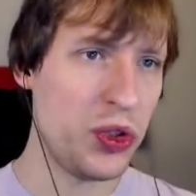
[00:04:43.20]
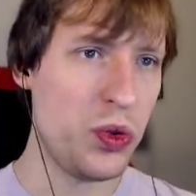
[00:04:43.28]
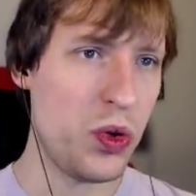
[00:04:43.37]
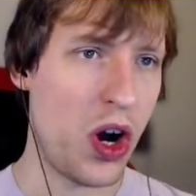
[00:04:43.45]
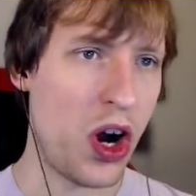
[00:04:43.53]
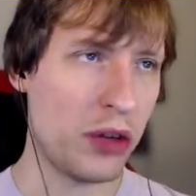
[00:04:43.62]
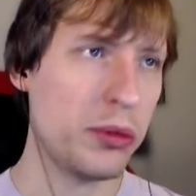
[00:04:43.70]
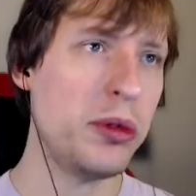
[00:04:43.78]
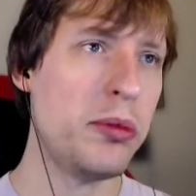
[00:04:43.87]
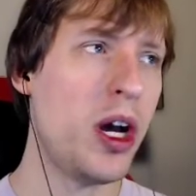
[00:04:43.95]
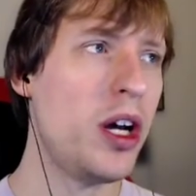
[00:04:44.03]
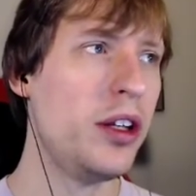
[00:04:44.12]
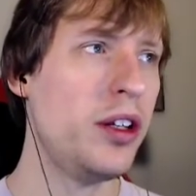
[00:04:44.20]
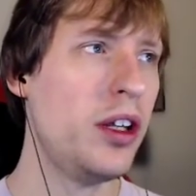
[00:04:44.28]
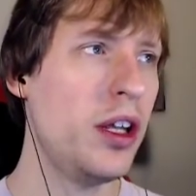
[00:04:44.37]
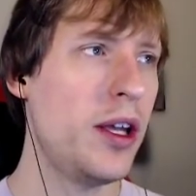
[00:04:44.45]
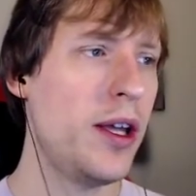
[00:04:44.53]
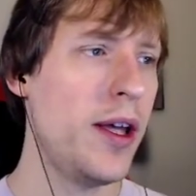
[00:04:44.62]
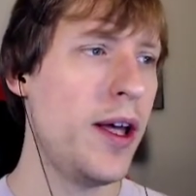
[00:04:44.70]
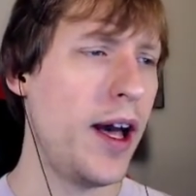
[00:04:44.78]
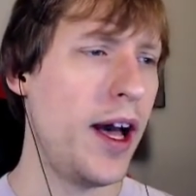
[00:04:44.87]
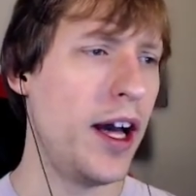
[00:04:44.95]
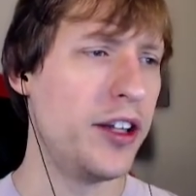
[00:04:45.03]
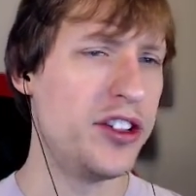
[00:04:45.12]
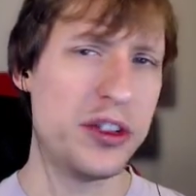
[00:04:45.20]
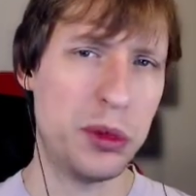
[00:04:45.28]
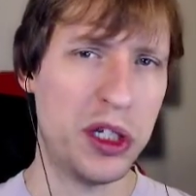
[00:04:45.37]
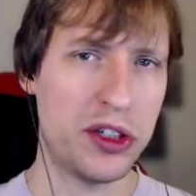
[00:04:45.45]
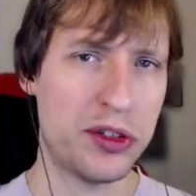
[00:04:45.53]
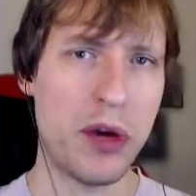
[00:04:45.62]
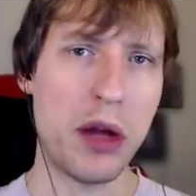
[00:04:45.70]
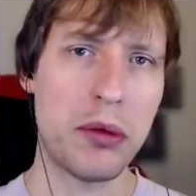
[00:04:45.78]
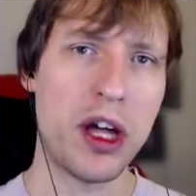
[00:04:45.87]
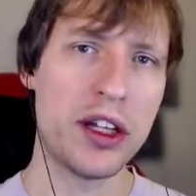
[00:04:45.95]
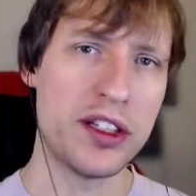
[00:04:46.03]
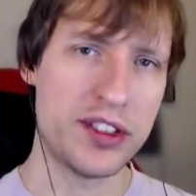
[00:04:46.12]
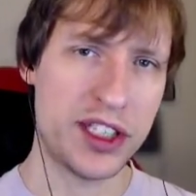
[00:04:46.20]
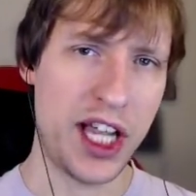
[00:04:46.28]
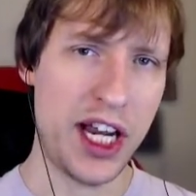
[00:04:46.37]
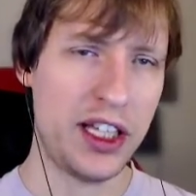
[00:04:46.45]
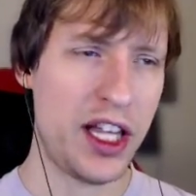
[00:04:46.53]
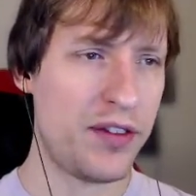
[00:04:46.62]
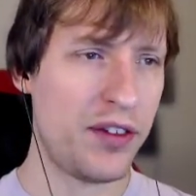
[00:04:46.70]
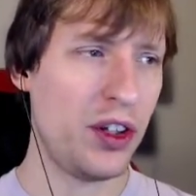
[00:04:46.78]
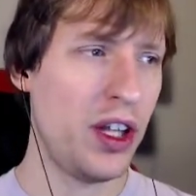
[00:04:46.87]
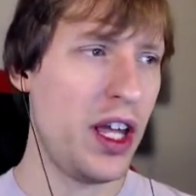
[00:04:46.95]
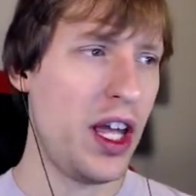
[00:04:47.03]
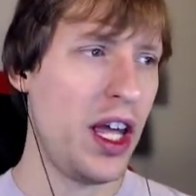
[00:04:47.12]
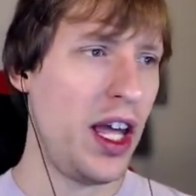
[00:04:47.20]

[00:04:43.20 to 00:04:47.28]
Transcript: to Armormon uh, just because Monmon needs to gain a level.